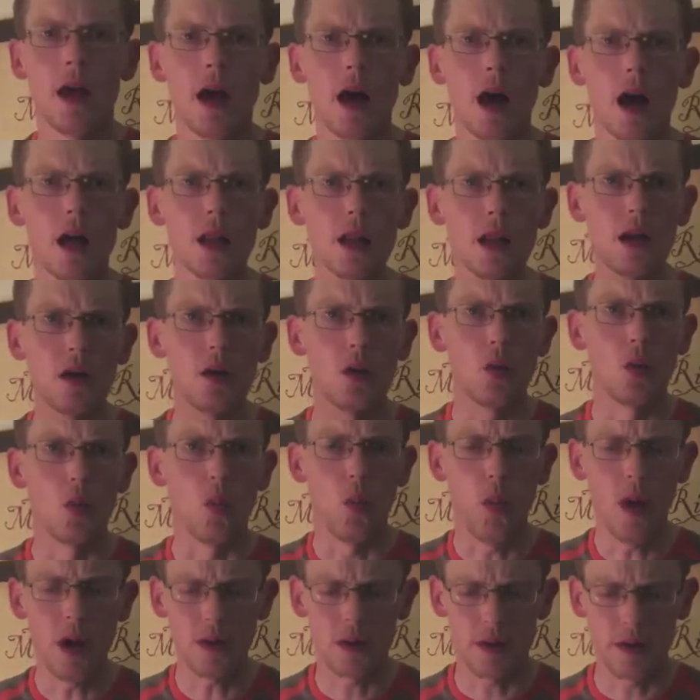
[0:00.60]
Hello,
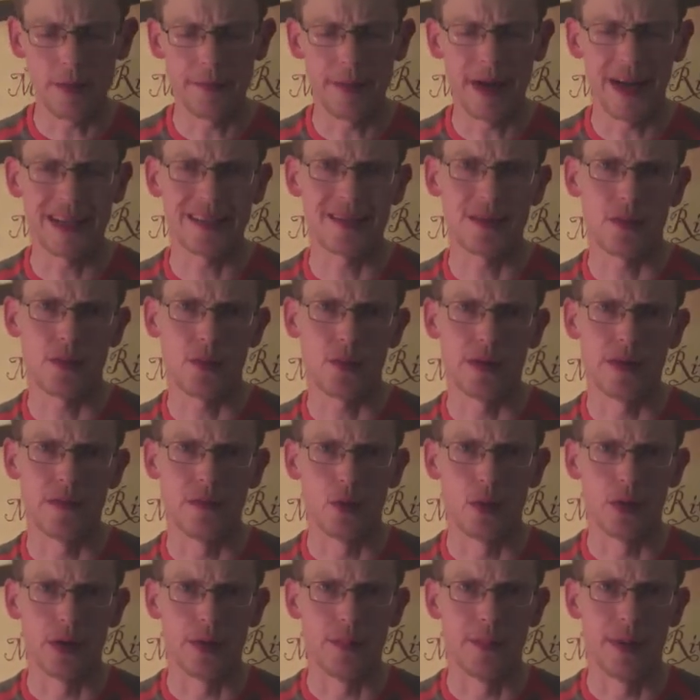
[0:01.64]
welcome back to
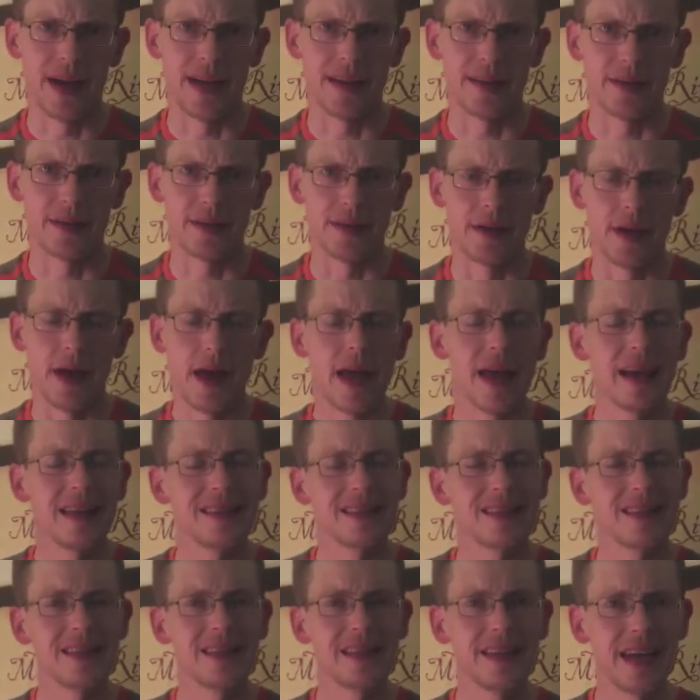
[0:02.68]
340 Paddler.
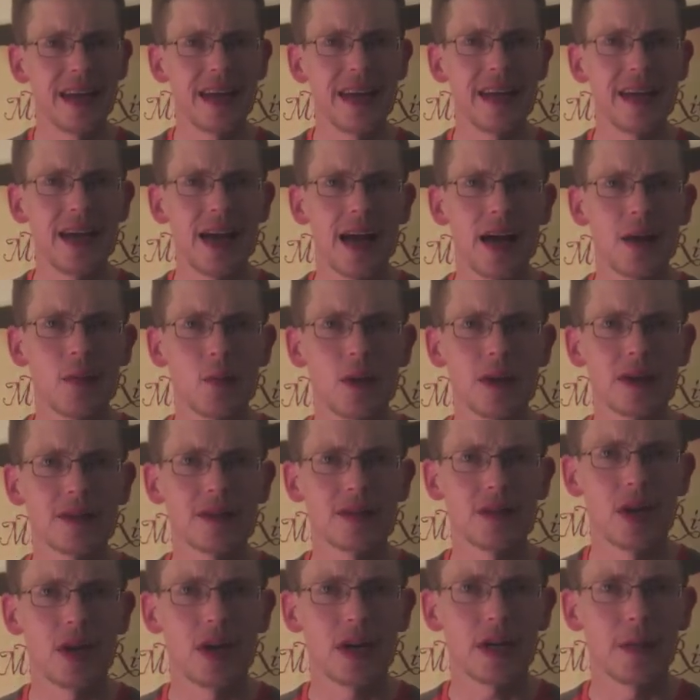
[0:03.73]
Today I want to
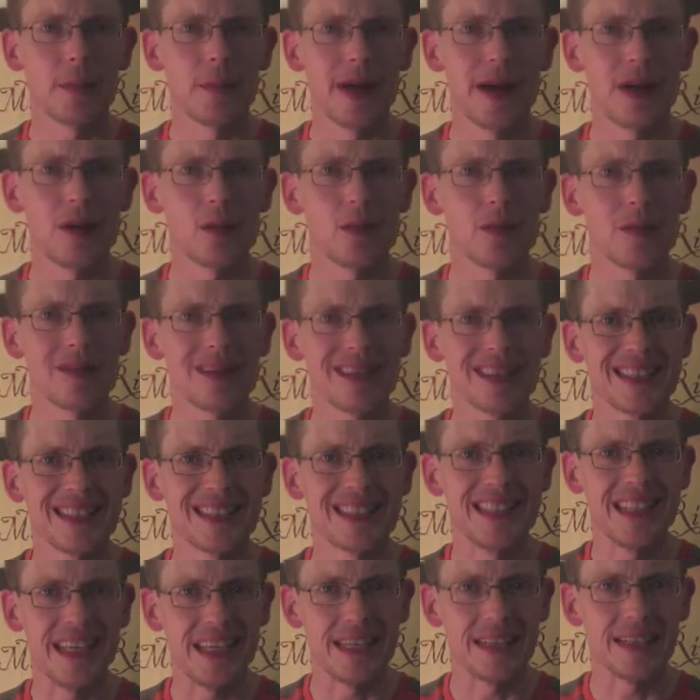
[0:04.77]
talk about
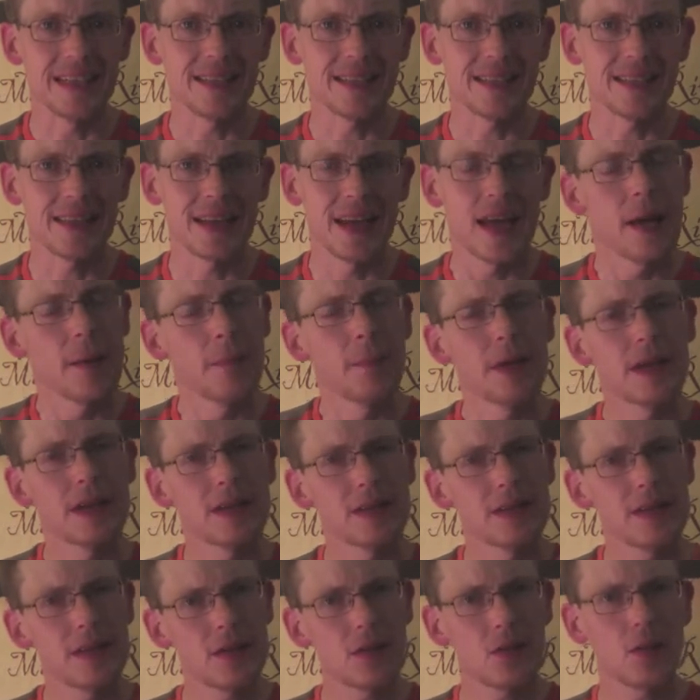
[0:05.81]
seats,
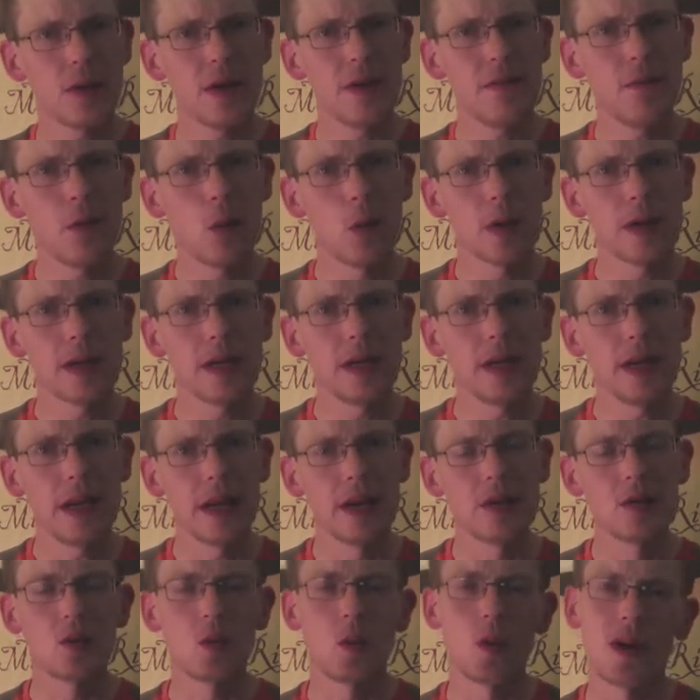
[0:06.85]
because the 340
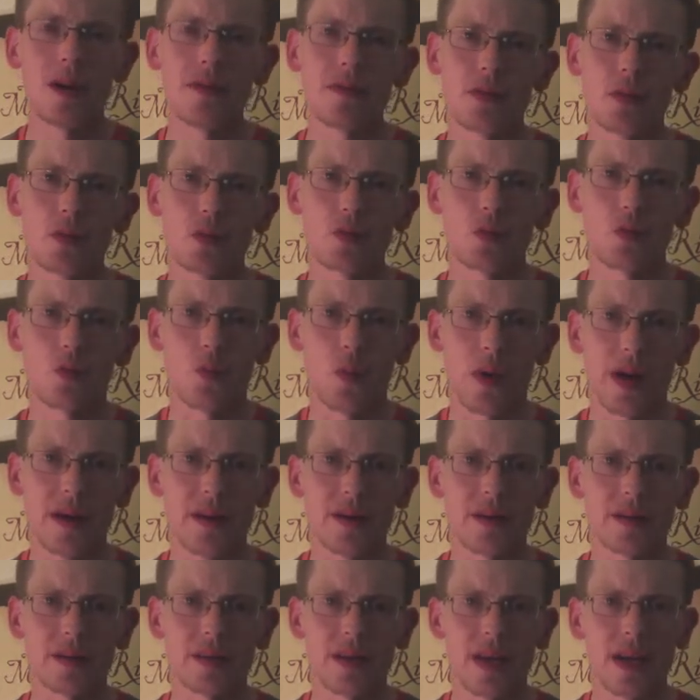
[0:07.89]
is one of those
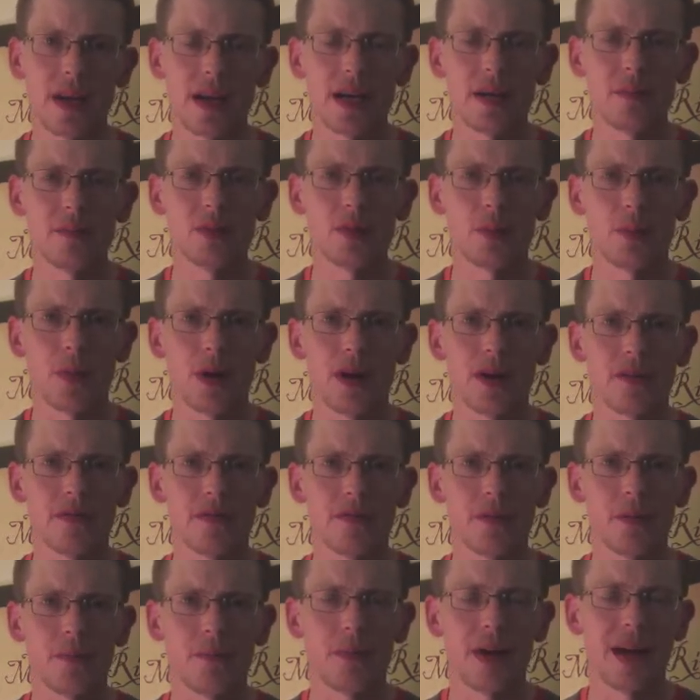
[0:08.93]
rare times, apart
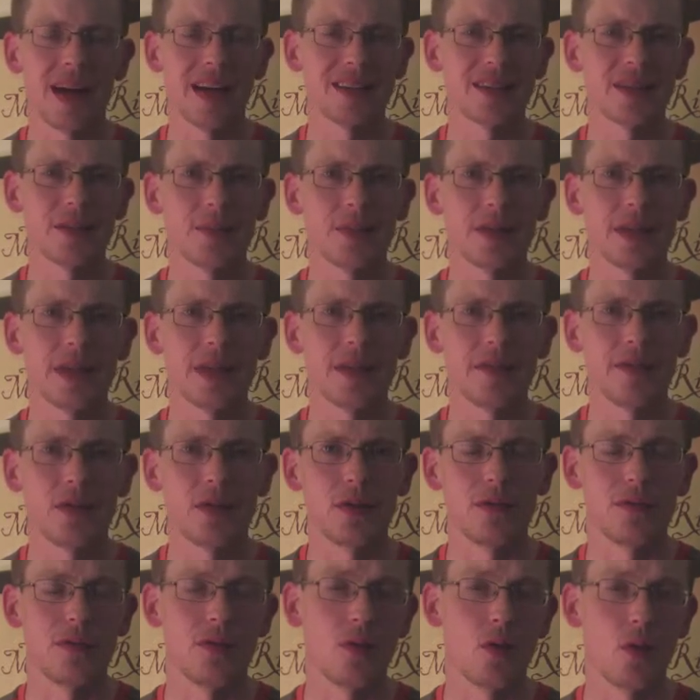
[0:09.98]
from possibly if you
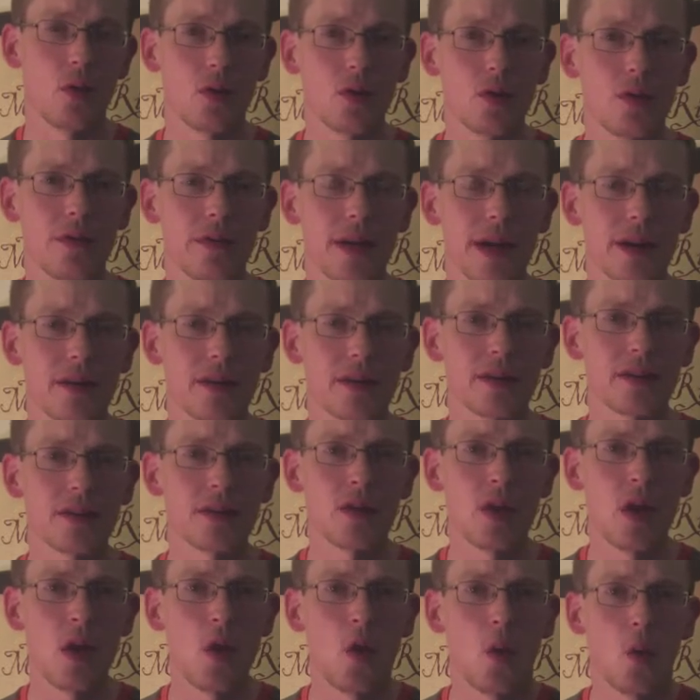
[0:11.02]
have norovirus,
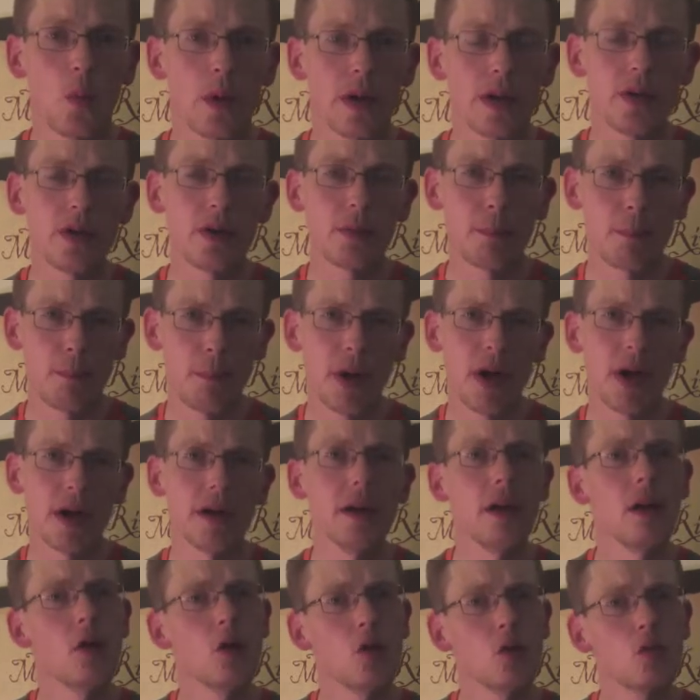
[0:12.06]
when your butt
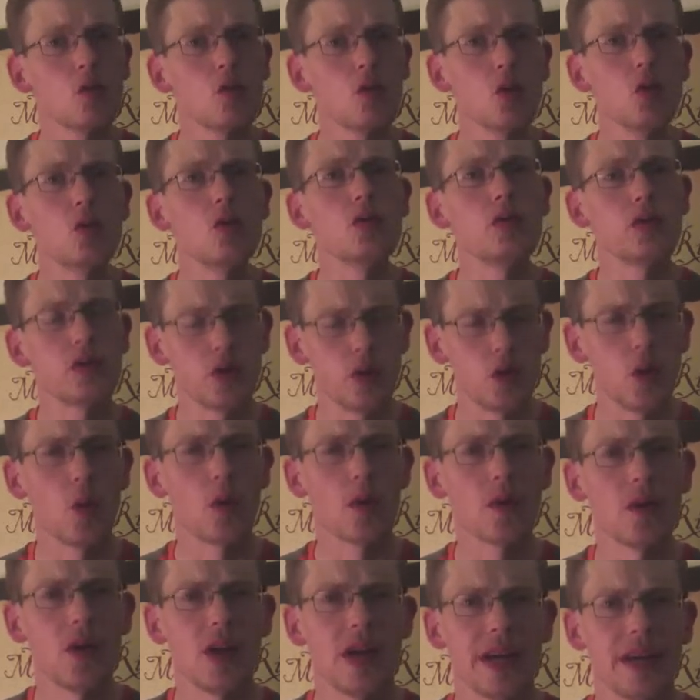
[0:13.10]
rules your
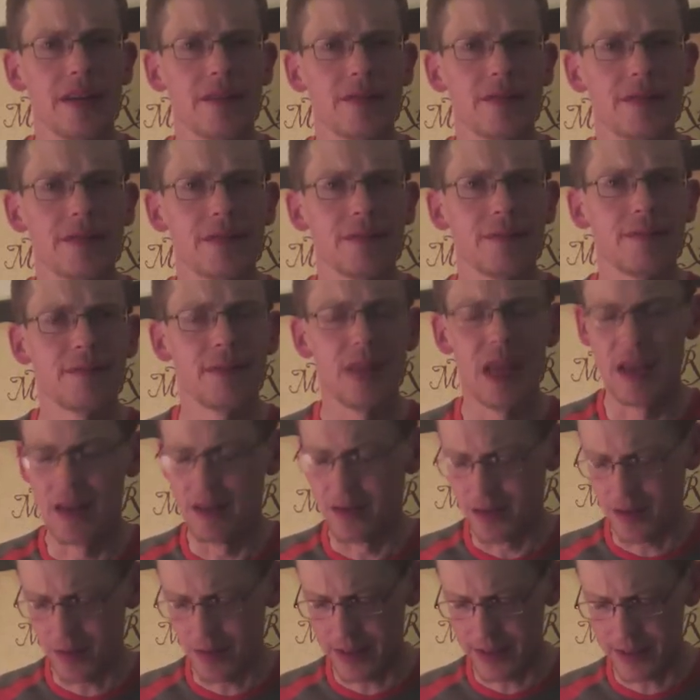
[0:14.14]
life.
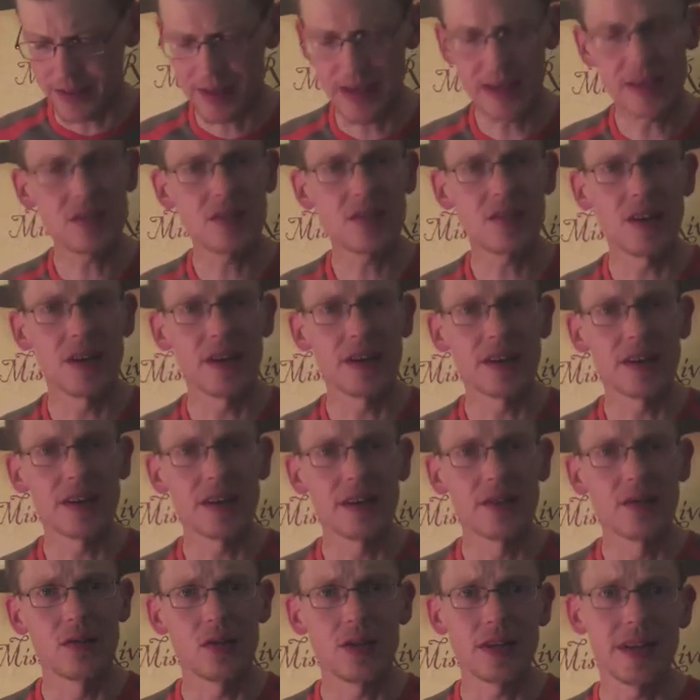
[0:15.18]
So let's get started
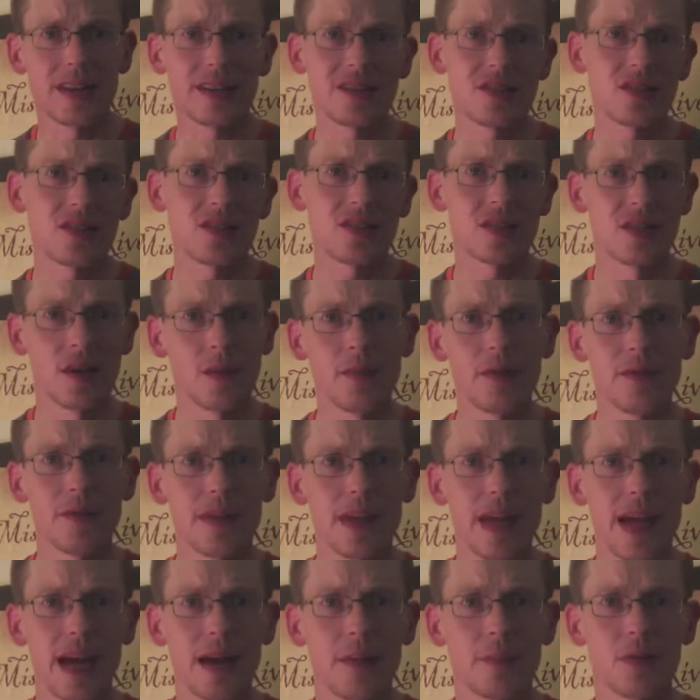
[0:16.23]
and look at some of the
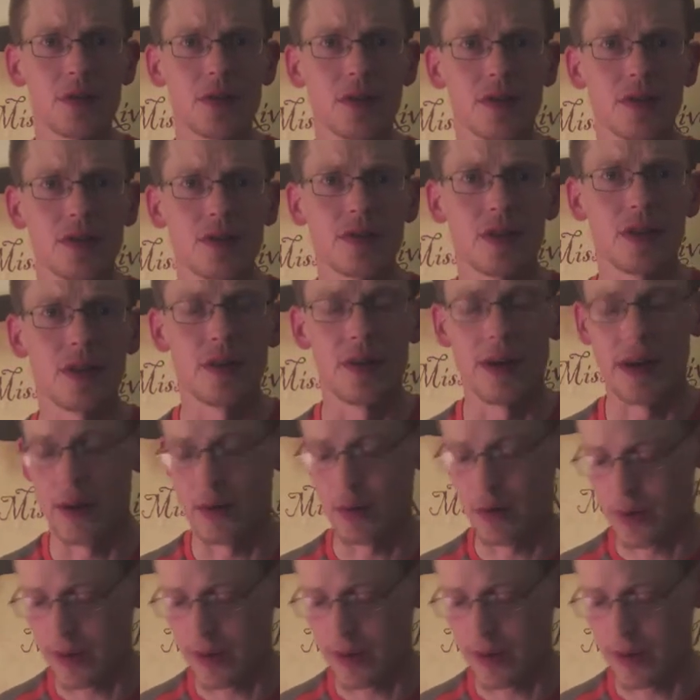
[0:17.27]
options that are out